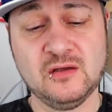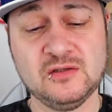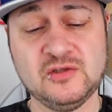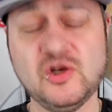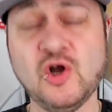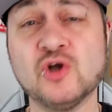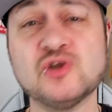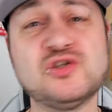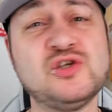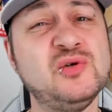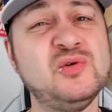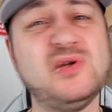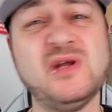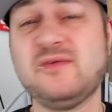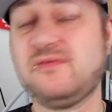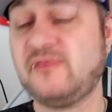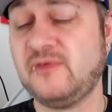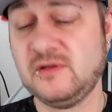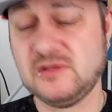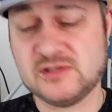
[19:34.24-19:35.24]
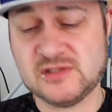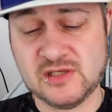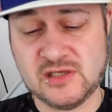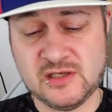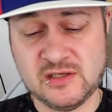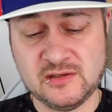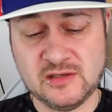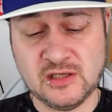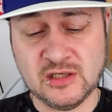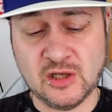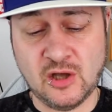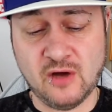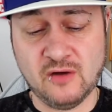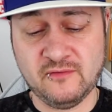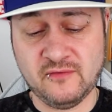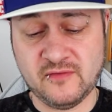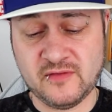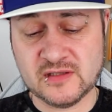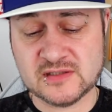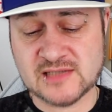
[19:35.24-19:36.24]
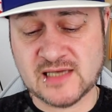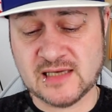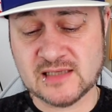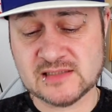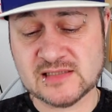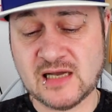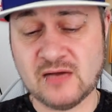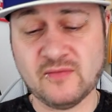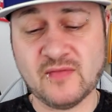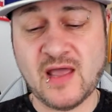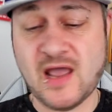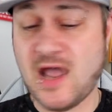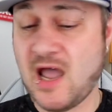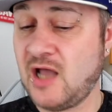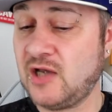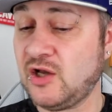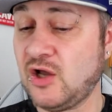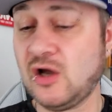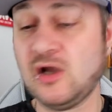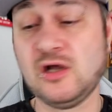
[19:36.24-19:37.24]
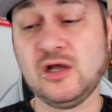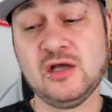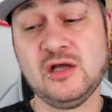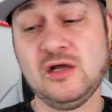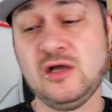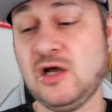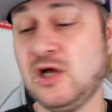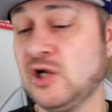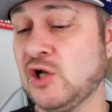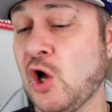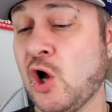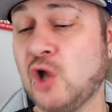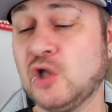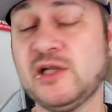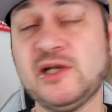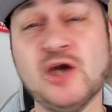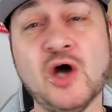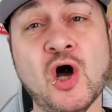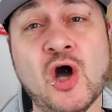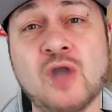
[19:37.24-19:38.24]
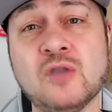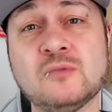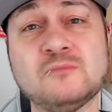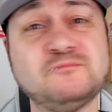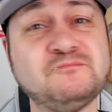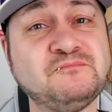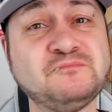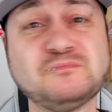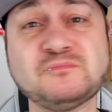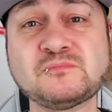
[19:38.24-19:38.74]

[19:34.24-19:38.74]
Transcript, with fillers: Not too different to a lot of other tanks out there, and all in all,